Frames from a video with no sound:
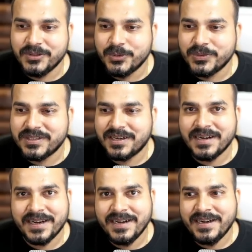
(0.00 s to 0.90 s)
user
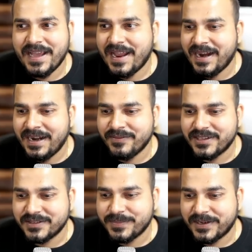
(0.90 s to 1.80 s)
content and
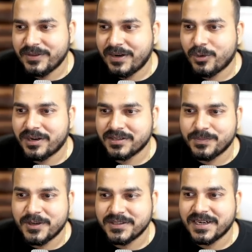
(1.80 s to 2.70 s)
with respect to that, what
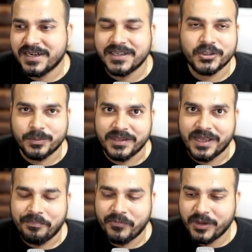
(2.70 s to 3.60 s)
response content should be there.